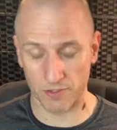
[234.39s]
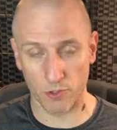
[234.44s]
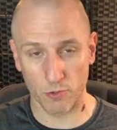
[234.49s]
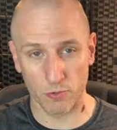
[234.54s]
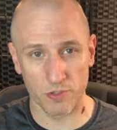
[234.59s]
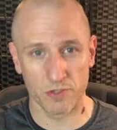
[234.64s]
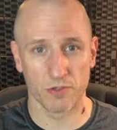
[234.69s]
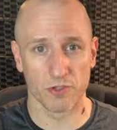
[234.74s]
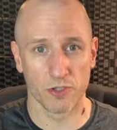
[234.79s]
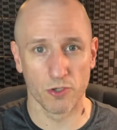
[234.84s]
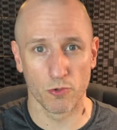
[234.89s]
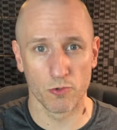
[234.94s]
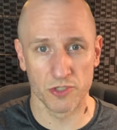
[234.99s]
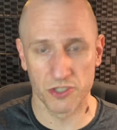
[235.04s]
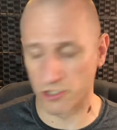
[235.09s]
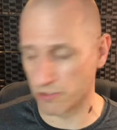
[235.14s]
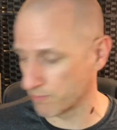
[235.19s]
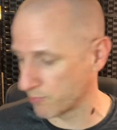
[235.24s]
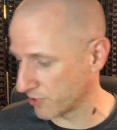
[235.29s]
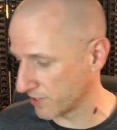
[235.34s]
Know
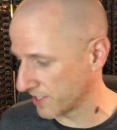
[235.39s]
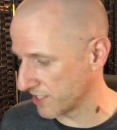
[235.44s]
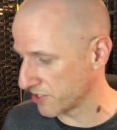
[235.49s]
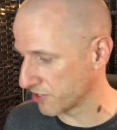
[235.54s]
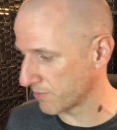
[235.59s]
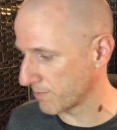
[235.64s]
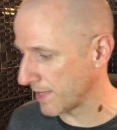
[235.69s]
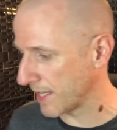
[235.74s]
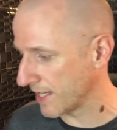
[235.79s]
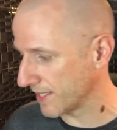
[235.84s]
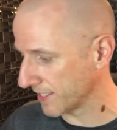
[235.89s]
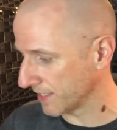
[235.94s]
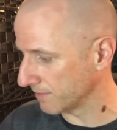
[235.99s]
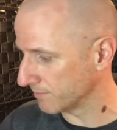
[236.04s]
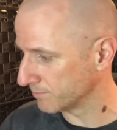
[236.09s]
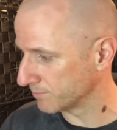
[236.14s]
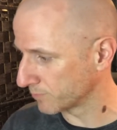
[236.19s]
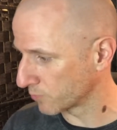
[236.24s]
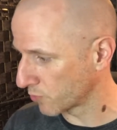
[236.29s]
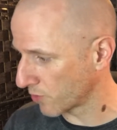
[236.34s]
what you're putting in your body,
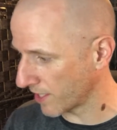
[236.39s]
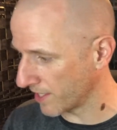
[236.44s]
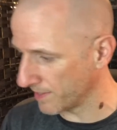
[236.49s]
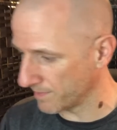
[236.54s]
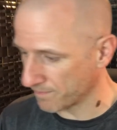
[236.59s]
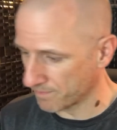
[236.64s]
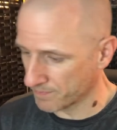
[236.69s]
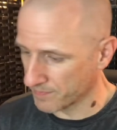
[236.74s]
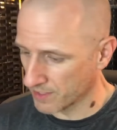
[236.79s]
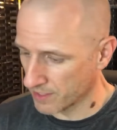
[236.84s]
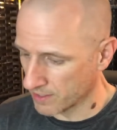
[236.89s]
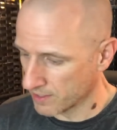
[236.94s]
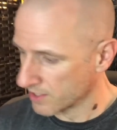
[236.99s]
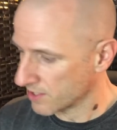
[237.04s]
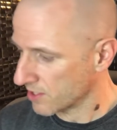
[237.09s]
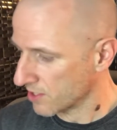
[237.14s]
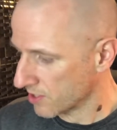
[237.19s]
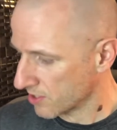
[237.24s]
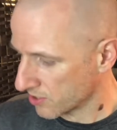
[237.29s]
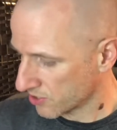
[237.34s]
okay?
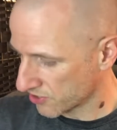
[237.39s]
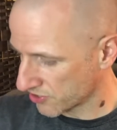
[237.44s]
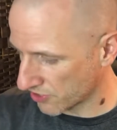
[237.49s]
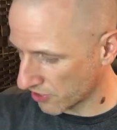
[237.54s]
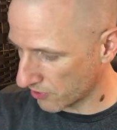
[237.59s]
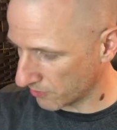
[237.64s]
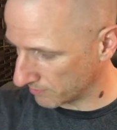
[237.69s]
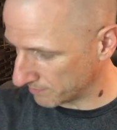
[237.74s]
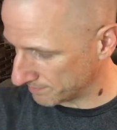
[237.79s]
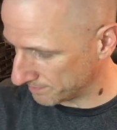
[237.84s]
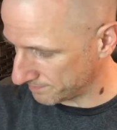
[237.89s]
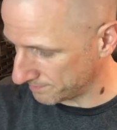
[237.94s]
So,